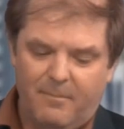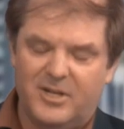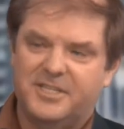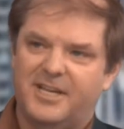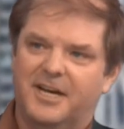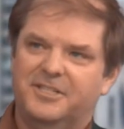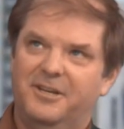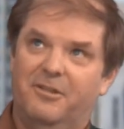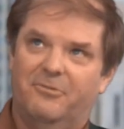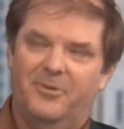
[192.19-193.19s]
But
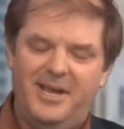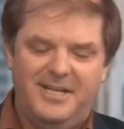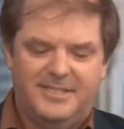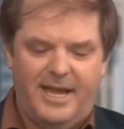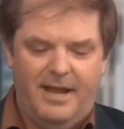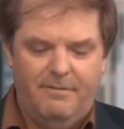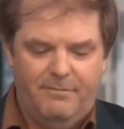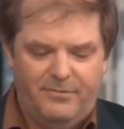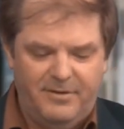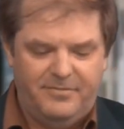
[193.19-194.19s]
section
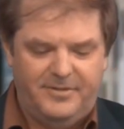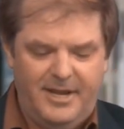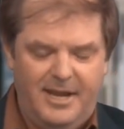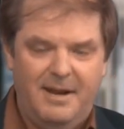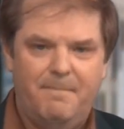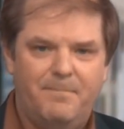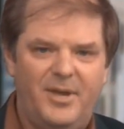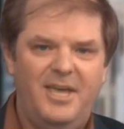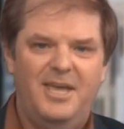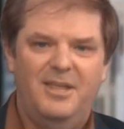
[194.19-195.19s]

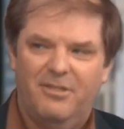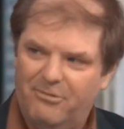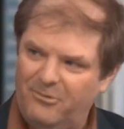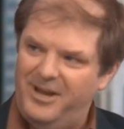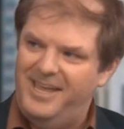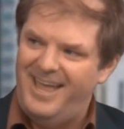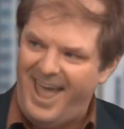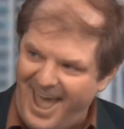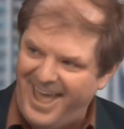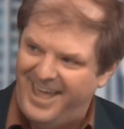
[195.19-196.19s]

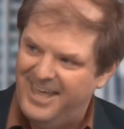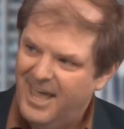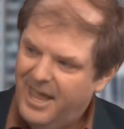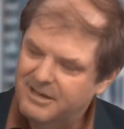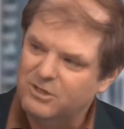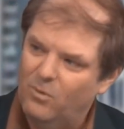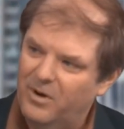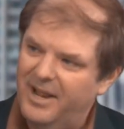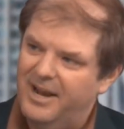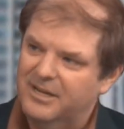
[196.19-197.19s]
310.15b3a is the
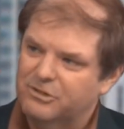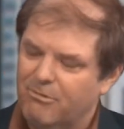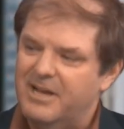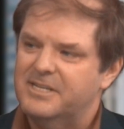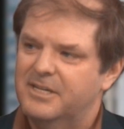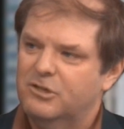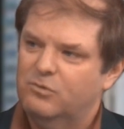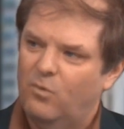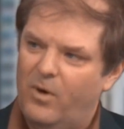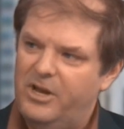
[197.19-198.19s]
one that addresses
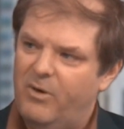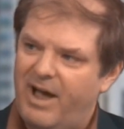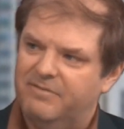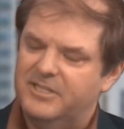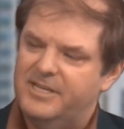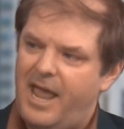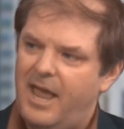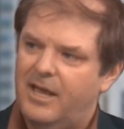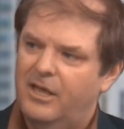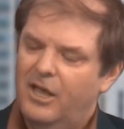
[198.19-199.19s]
when you have to
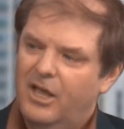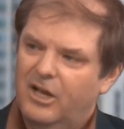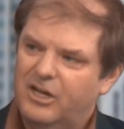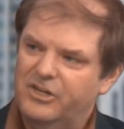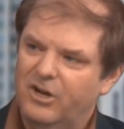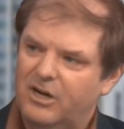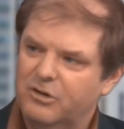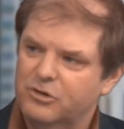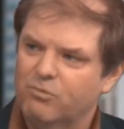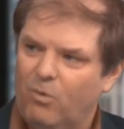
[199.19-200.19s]
take
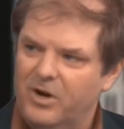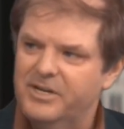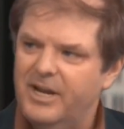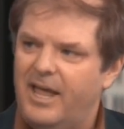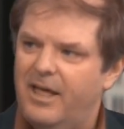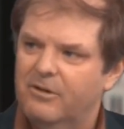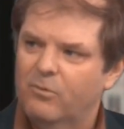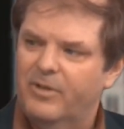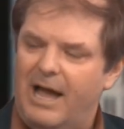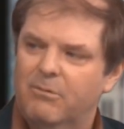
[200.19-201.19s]
conductors run together
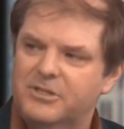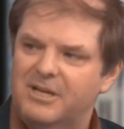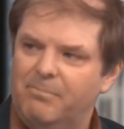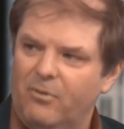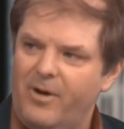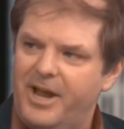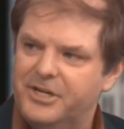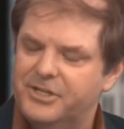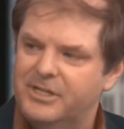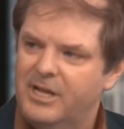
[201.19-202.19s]
without
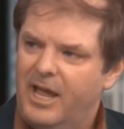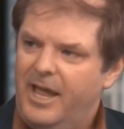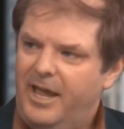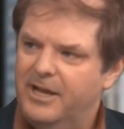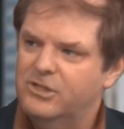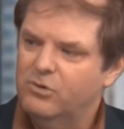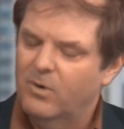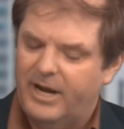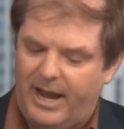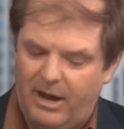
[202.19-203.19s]
separation into
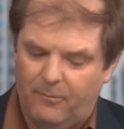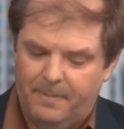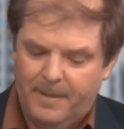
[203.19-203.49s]
account.